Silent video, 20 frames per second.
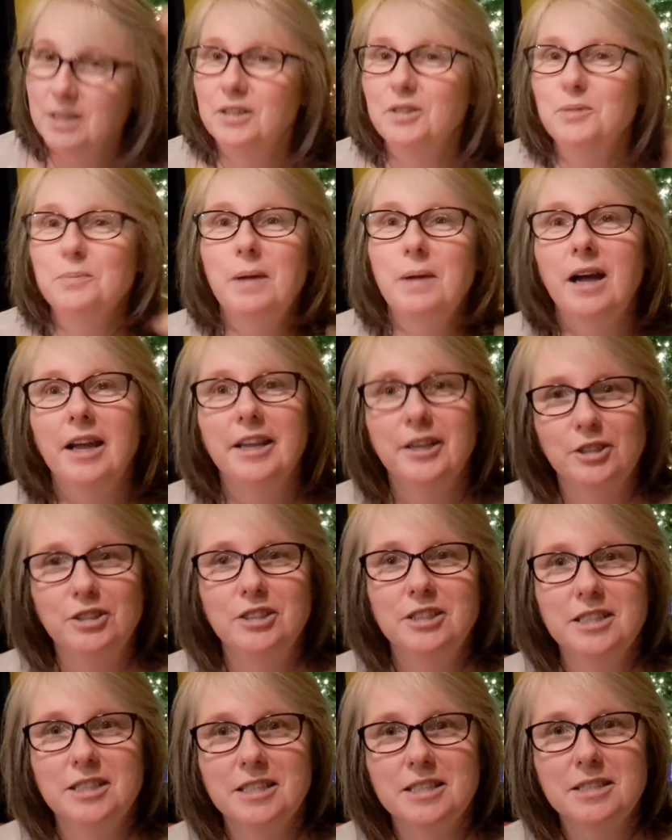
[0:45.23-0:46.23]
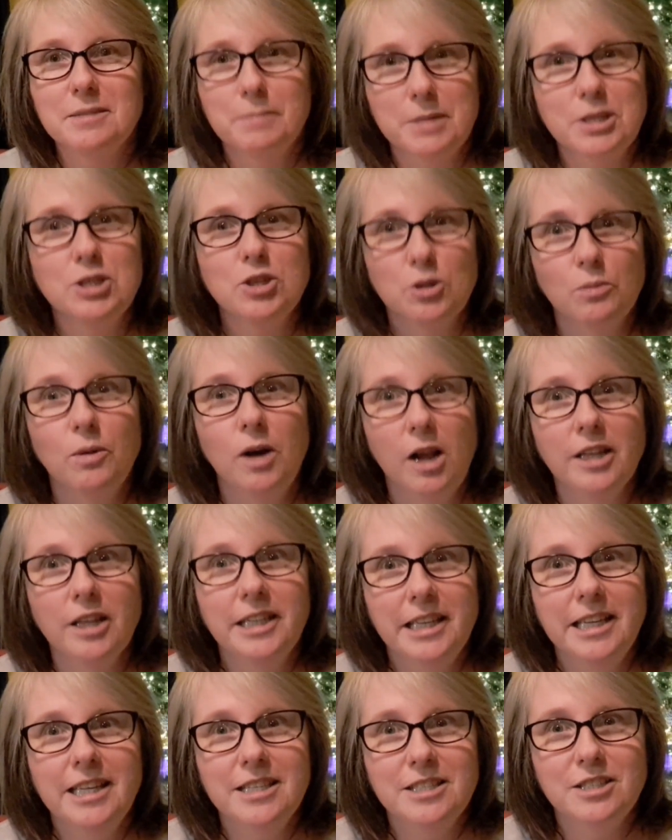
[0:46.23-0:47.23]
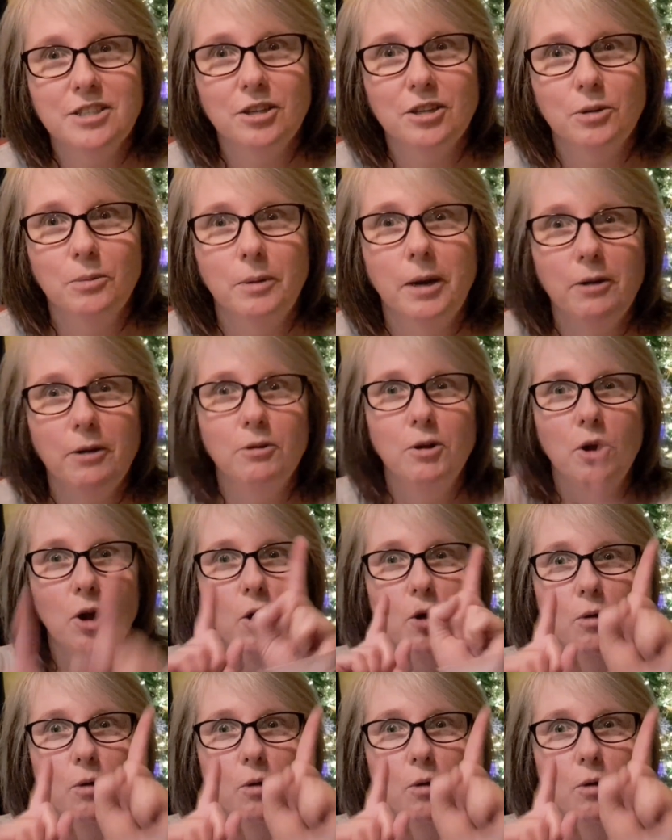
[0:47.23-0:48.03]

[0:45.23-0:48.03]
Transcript: Oh my goodness, Mister Wally needs to go out.